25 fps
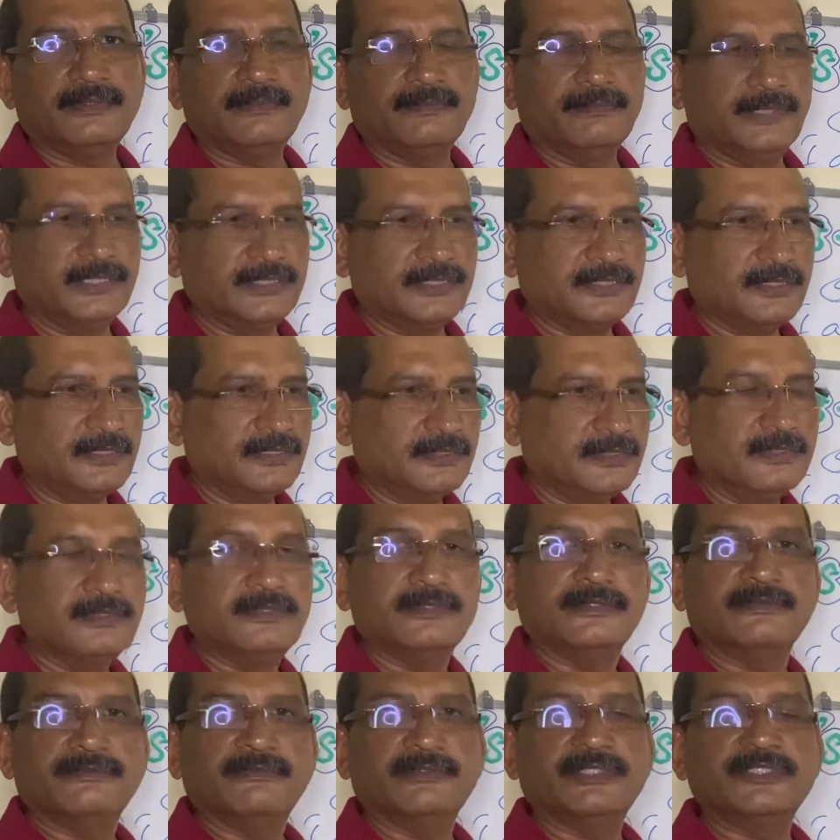But
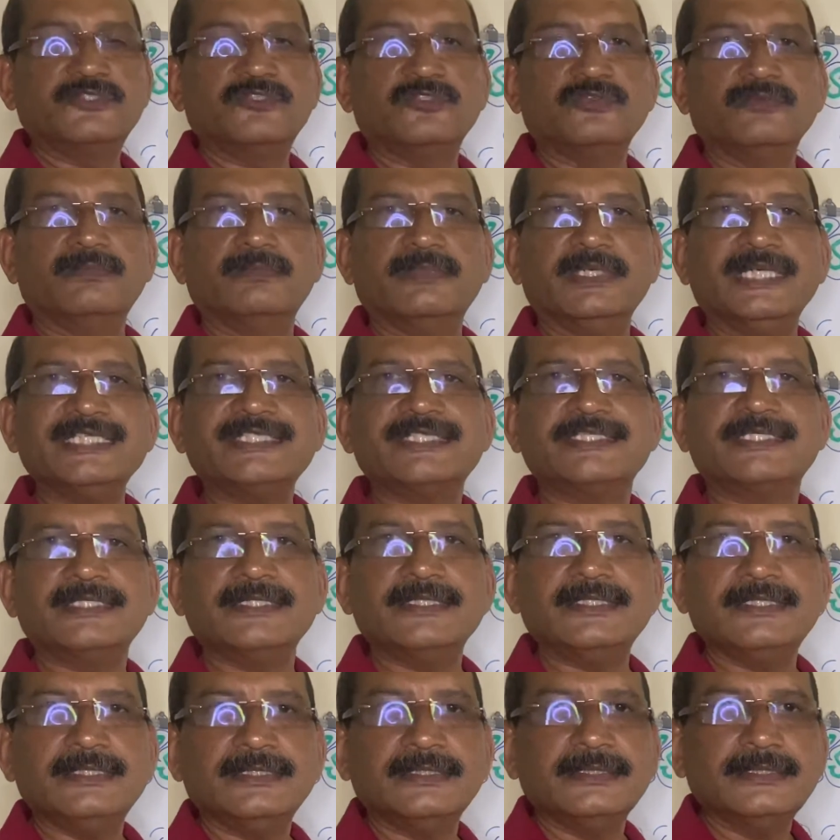once you
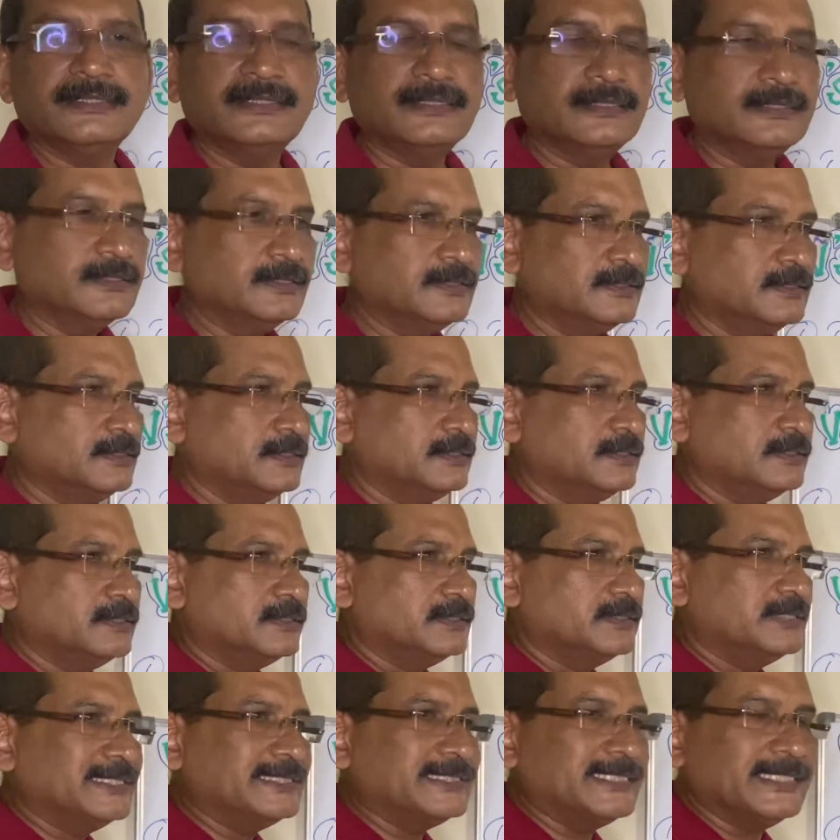master
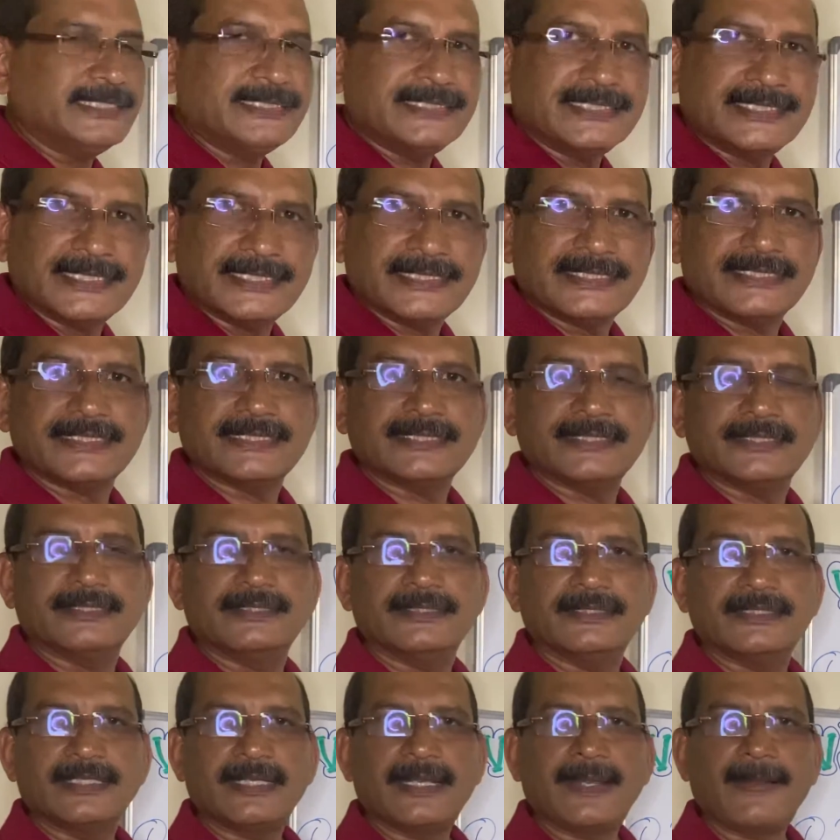the tenses,
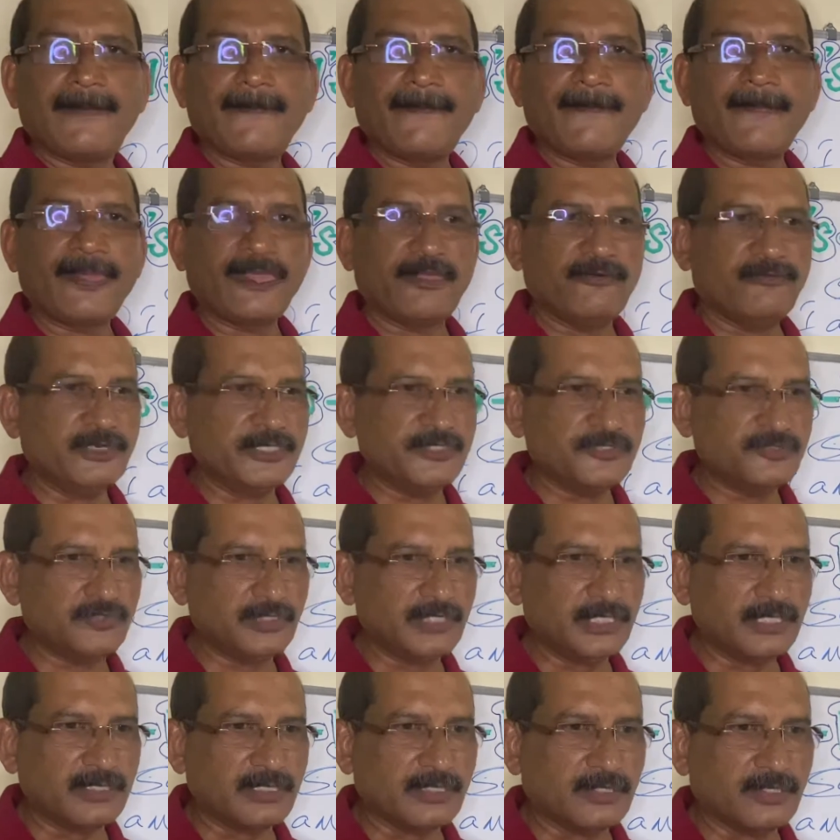once you
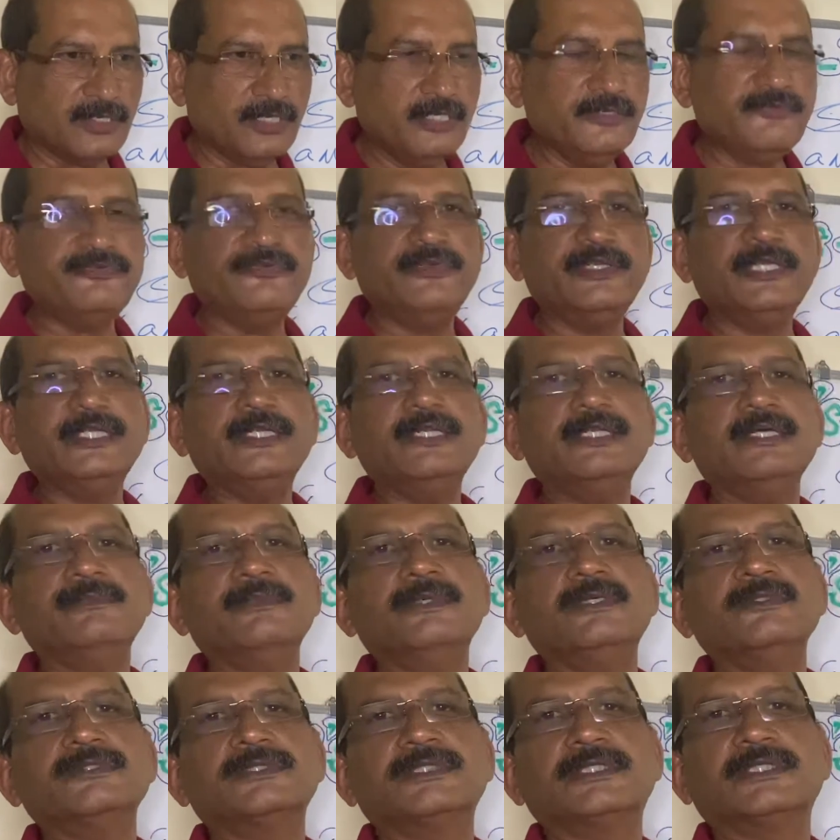are confident
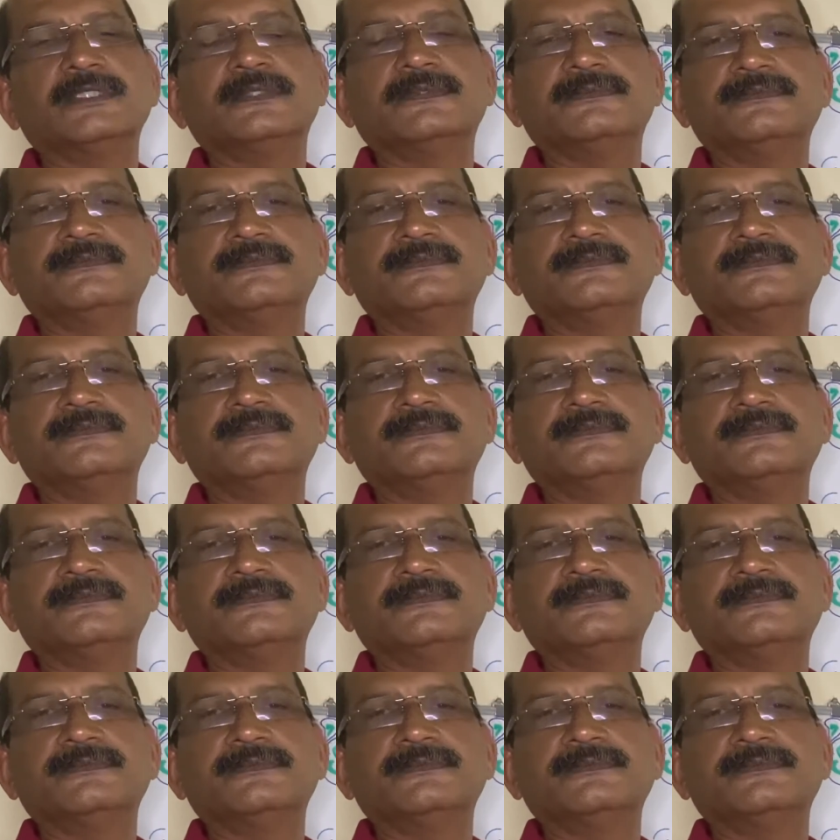about